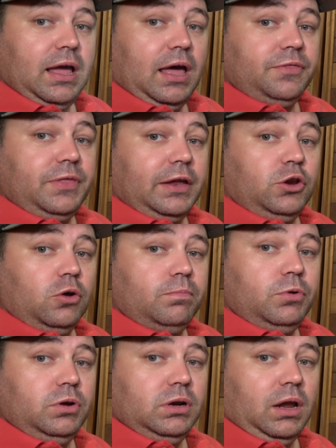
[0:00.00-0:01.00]
And then your
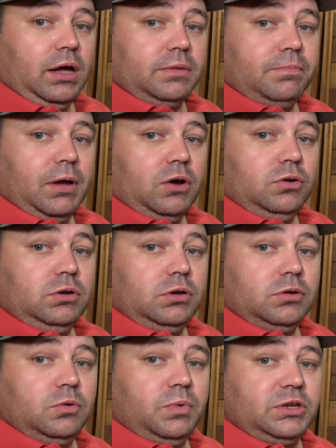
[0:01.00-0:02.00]
moonlight mode,
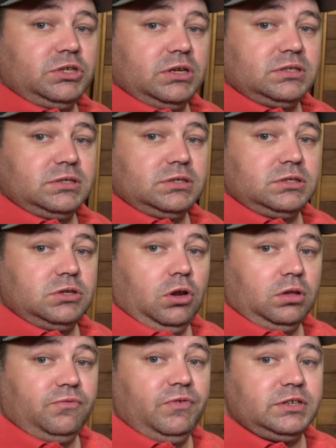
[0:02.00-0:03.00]
which is
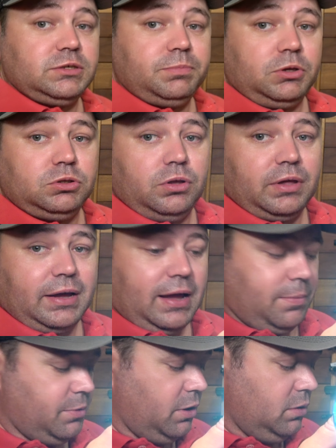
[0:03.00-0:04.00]
not visible to the
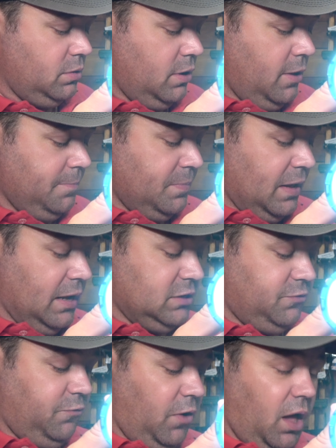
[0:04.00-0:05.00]
camera,
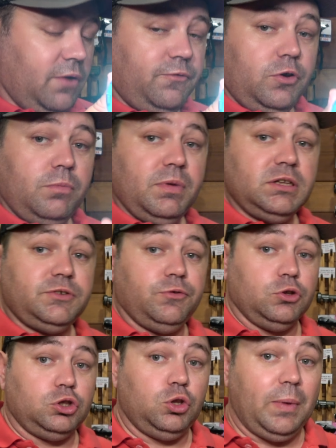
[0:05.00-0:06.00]
is 5 lumens
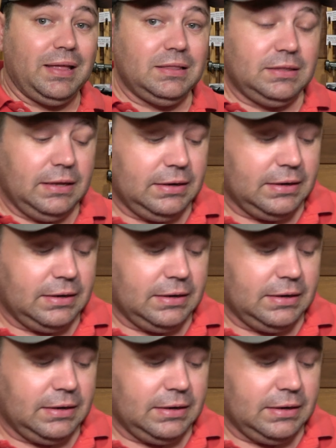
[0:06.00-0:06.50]
for 20